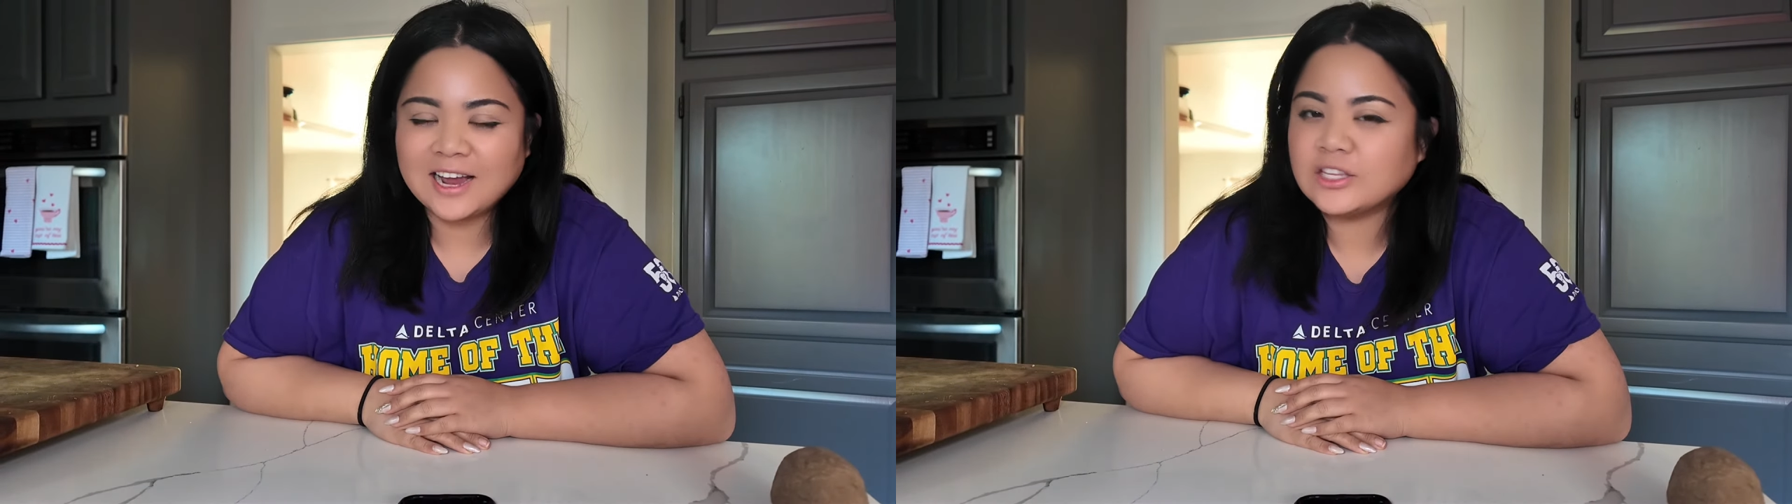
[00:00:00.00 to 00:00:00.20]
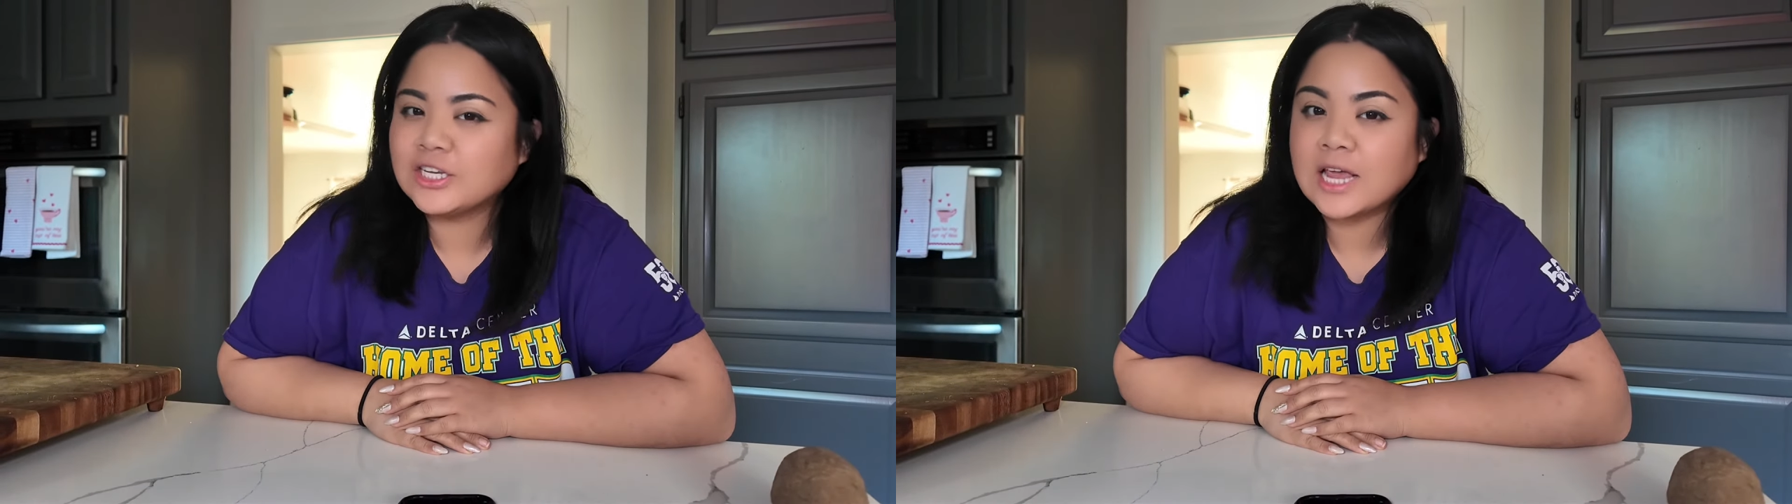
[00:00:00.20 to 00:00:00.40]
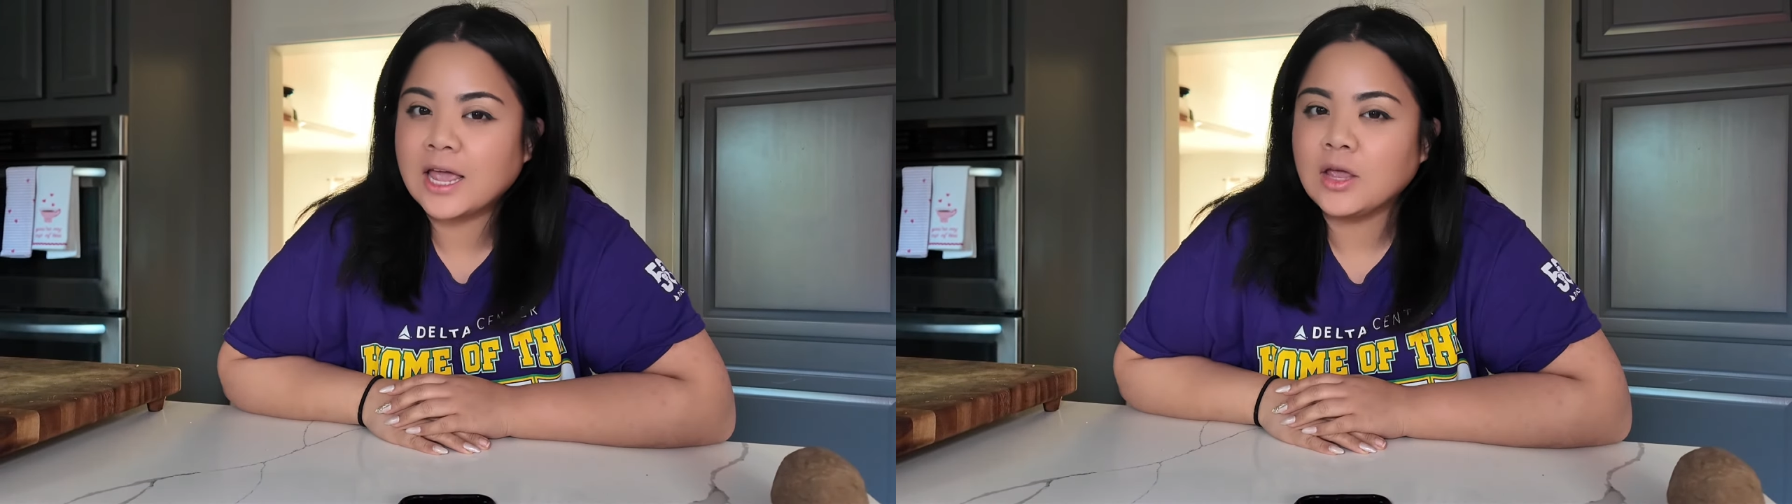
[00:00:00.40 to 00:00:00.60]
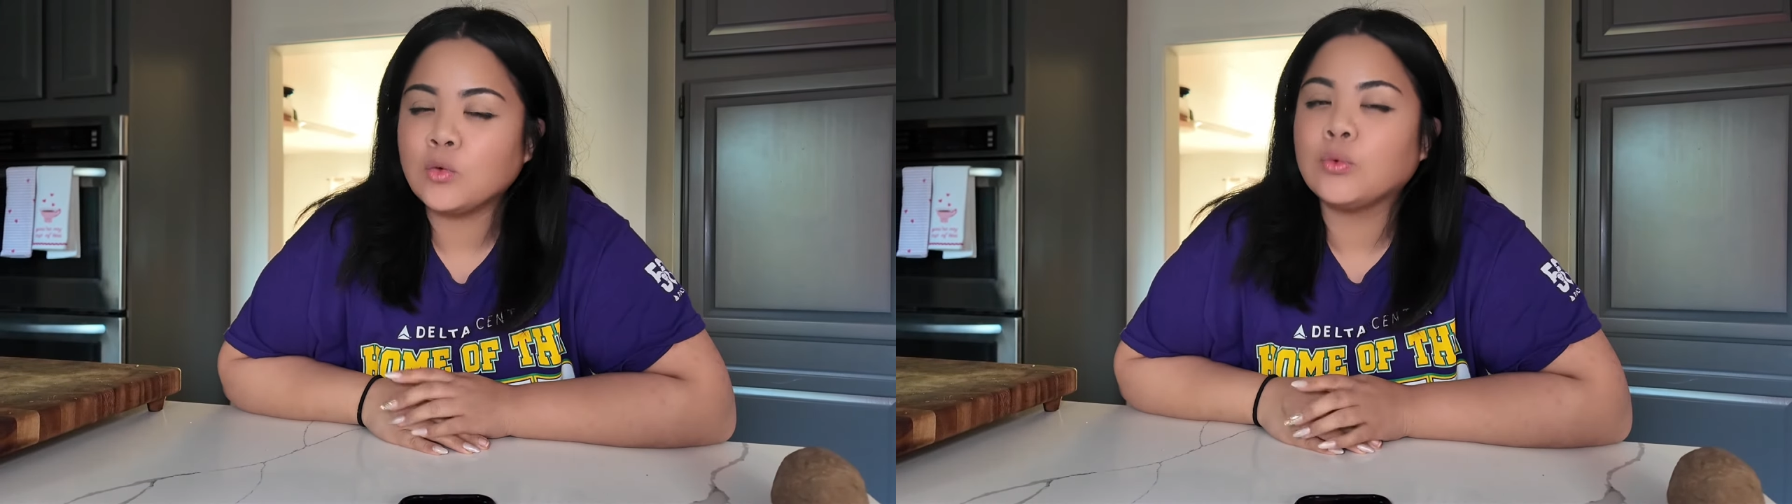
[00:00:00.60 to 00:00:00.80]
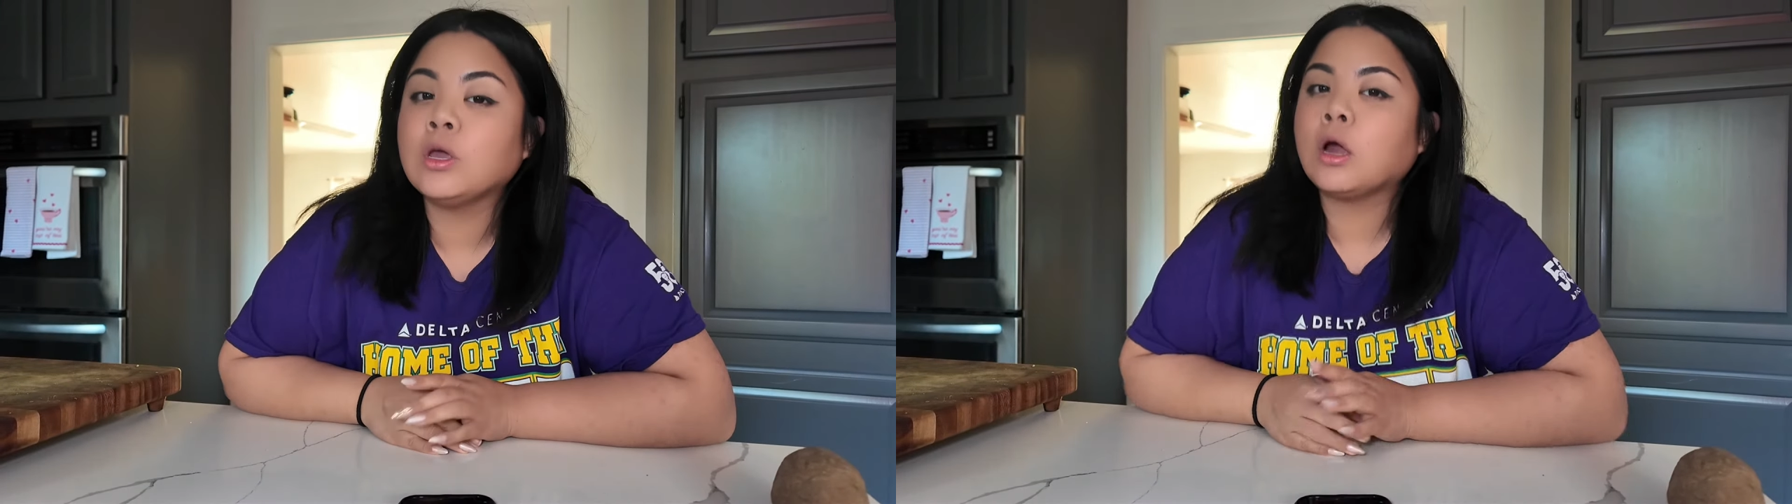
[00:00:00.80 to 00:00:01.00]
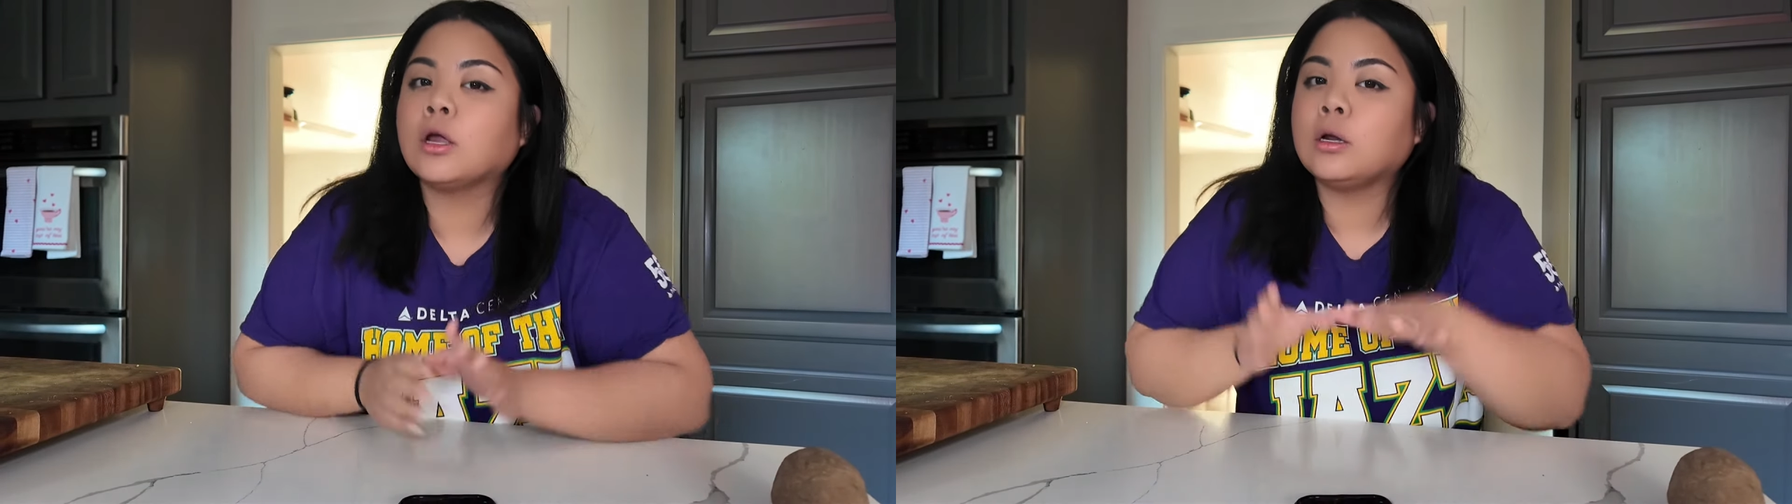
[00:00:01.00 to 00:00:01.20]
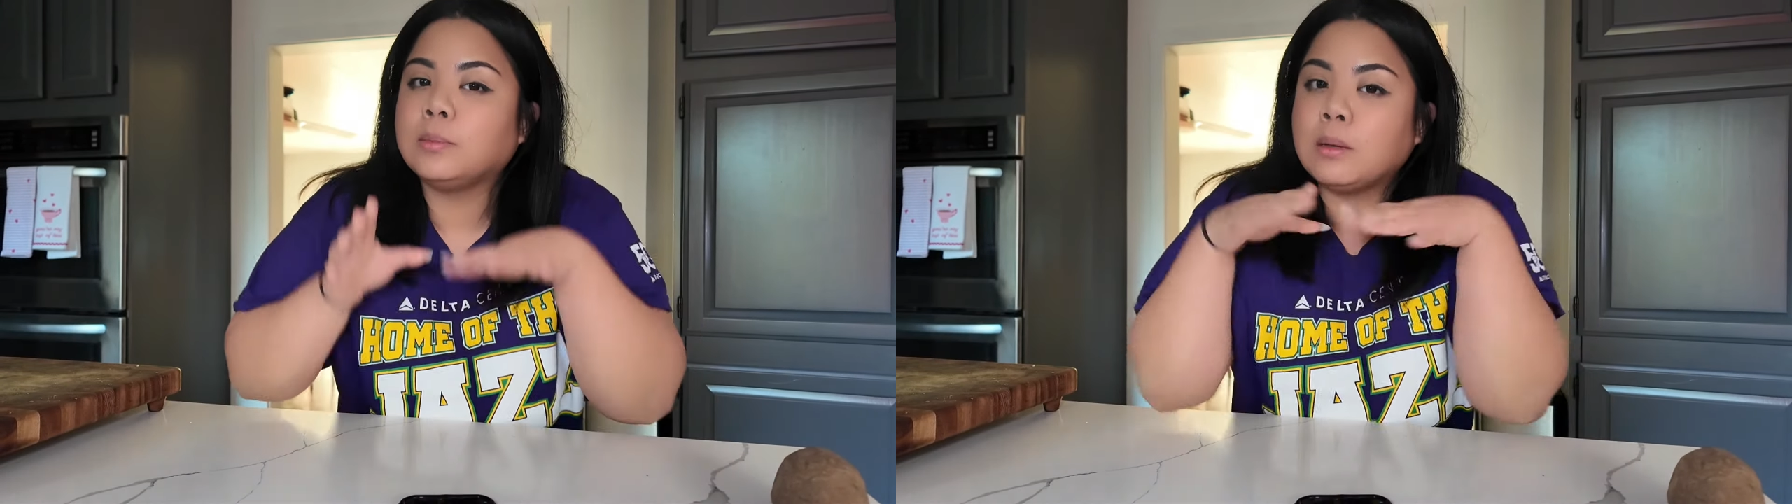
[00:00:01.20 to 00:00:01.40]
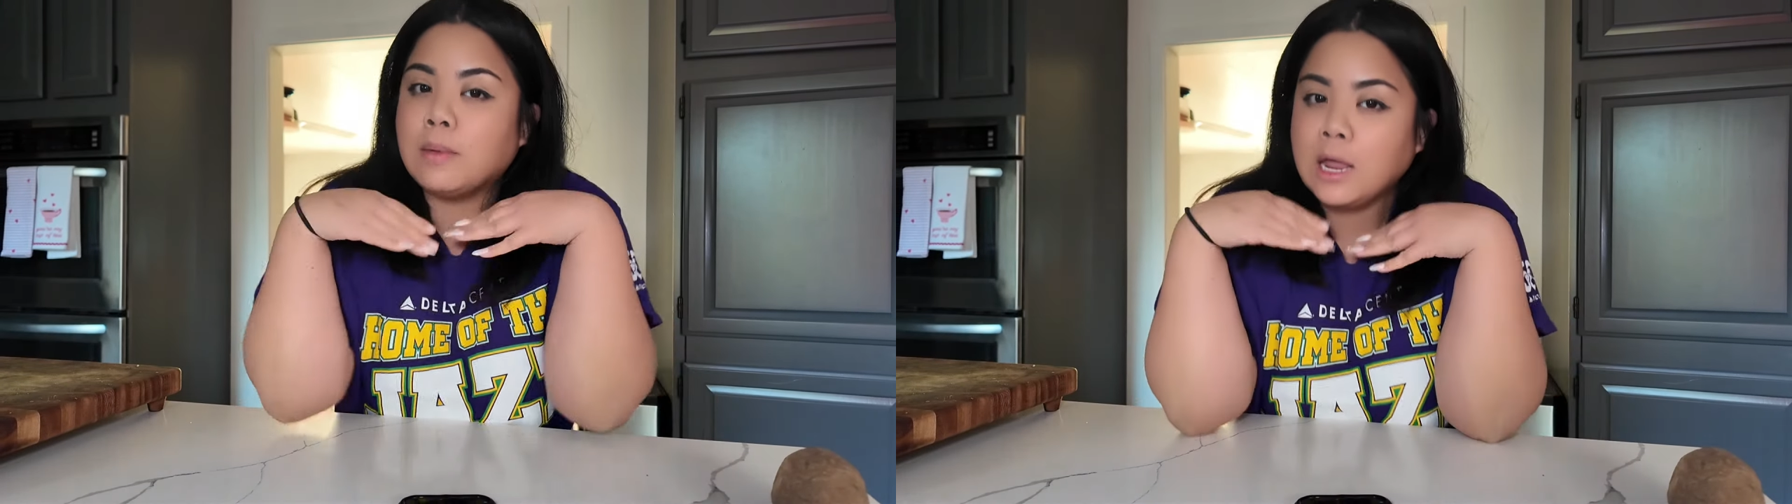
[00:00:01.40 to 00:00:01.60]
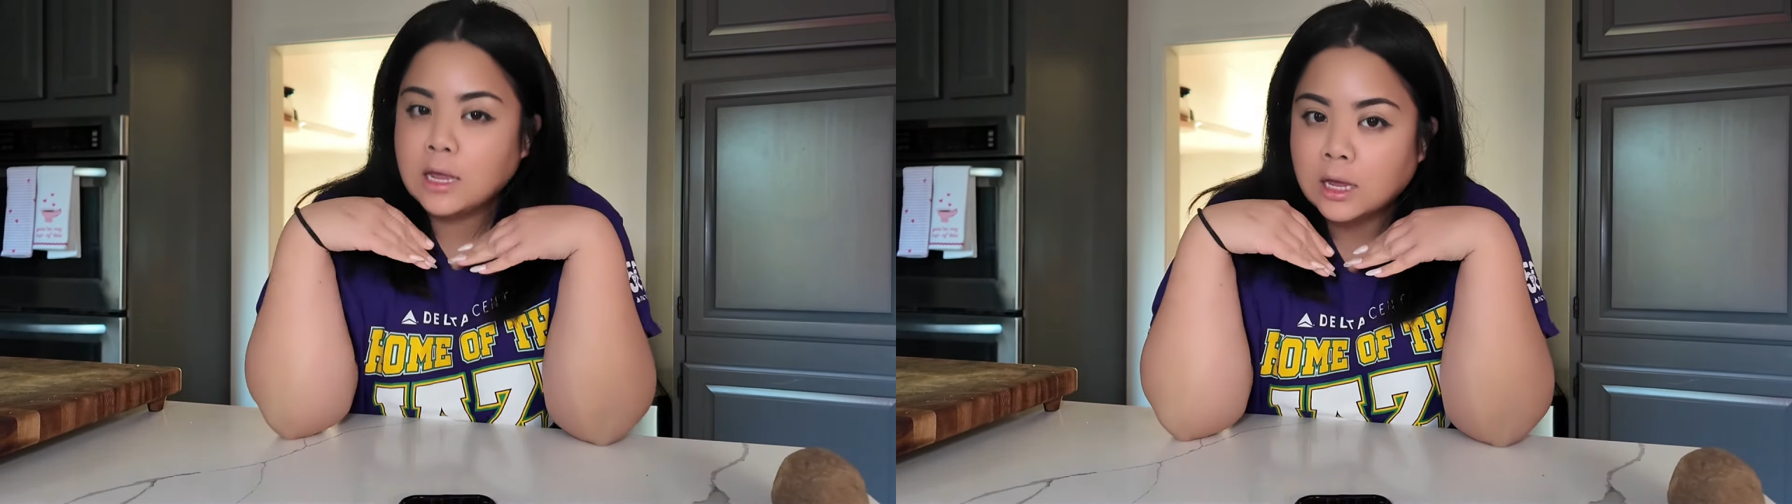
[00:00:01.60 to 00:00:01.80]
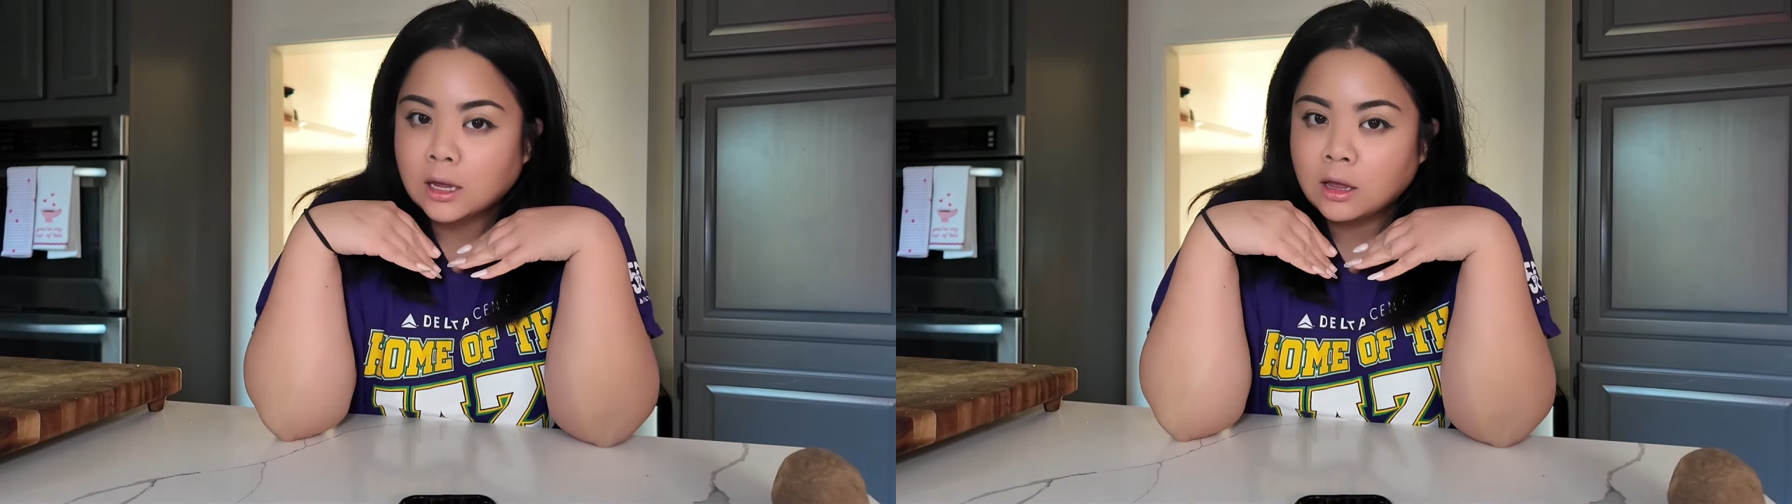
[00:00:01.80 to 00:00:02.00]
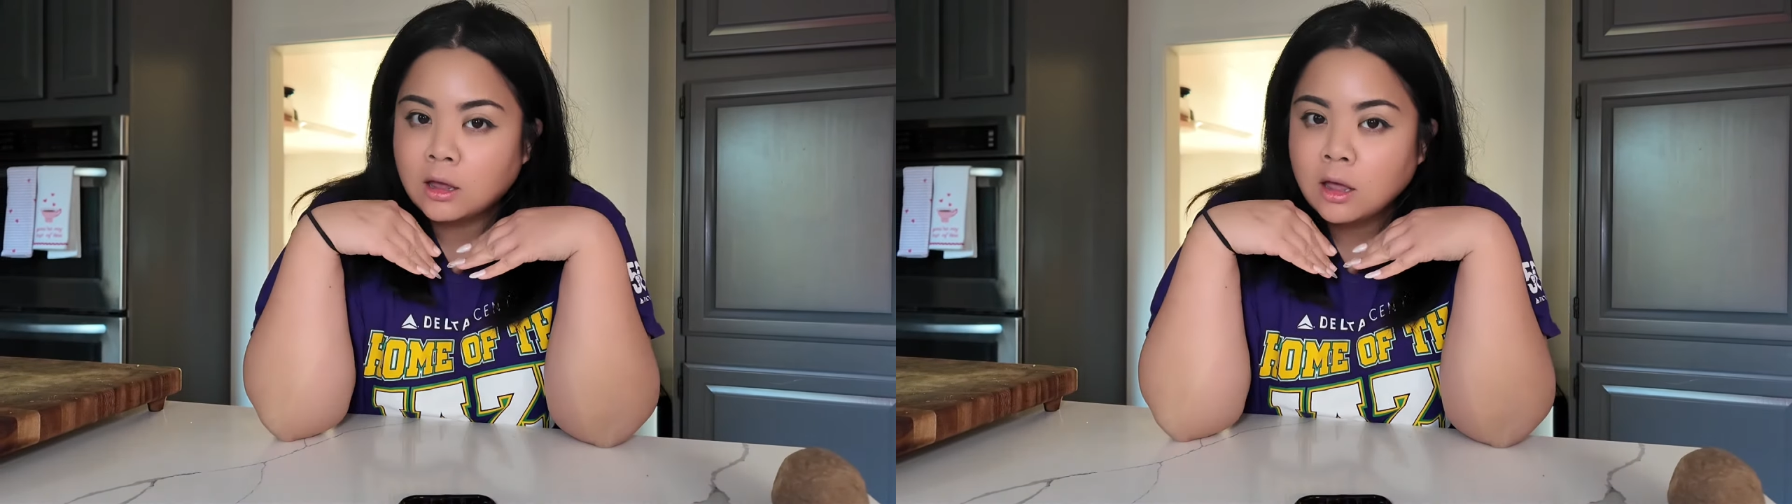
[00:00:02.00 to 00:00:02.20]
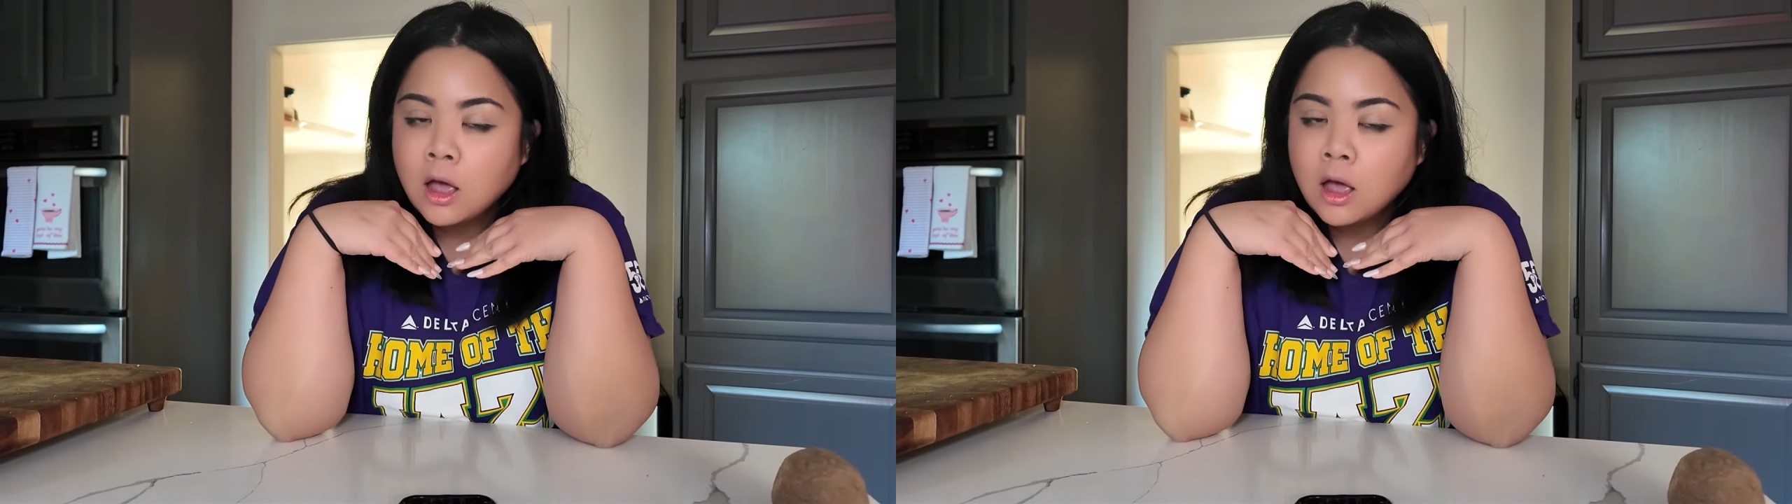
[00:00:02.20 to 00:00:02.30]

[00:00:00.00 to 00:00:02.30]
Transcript: and today we are going to be making